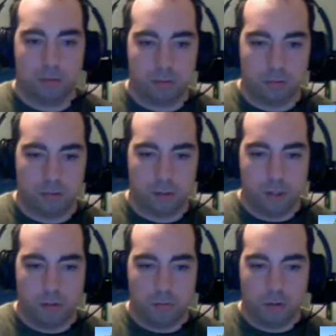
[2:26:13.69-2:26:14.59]

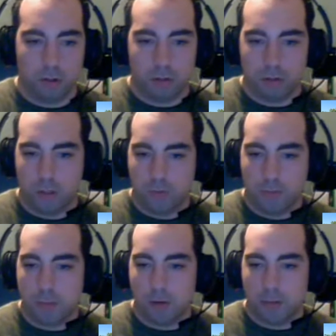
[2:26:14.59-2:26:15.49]
you
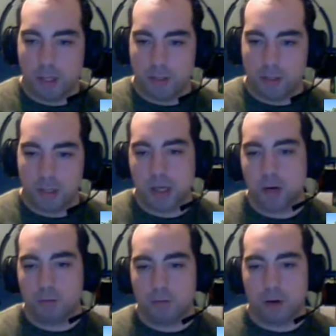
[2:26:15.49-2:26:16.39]
remember being sent
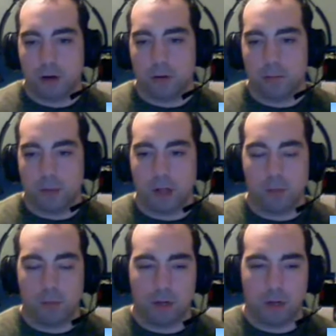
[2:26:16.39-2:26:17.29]
out from
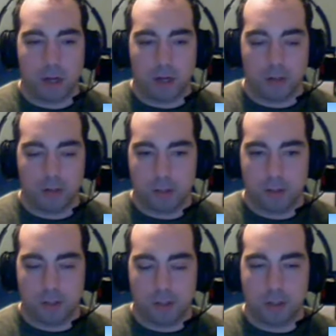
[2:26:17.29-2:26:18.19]
Melwyn and
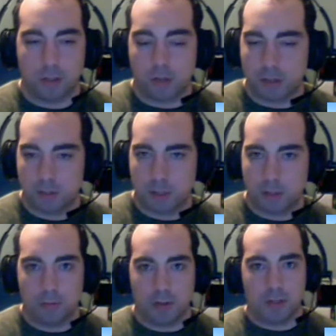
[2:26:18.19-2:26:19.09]
the distress signal
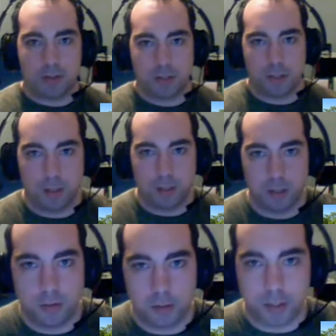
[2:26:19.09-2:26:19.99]
being seen in
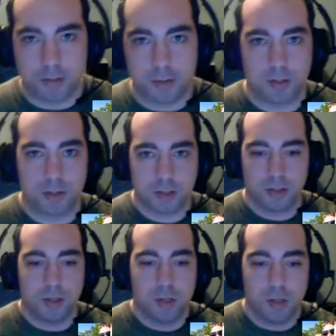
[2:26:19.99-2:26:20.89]
the distance
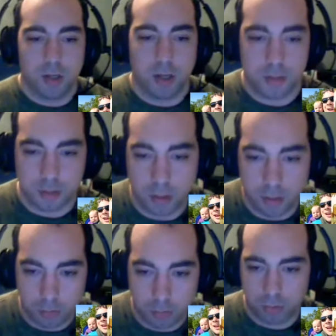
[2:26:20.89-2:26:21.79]
as
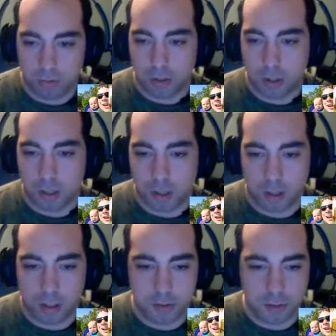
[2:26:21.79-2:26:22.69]
you
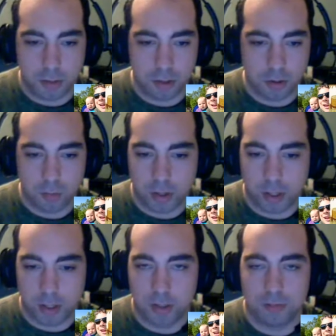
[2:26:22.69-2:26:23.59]
make your
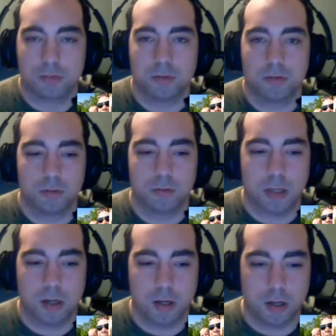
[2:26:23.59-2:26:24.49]
way
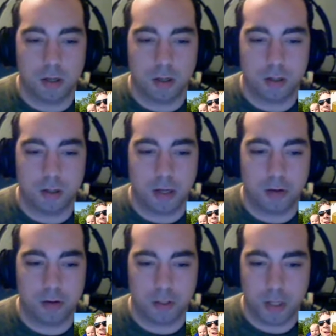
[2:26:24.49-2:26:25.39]
out of the
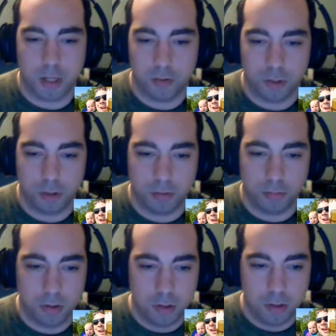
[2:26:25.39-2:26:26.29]
town.
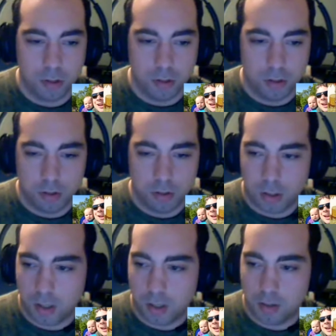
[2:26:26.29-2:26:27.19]

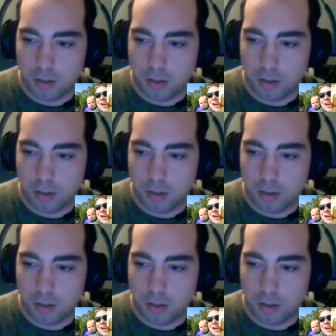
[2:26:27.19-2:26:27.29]
And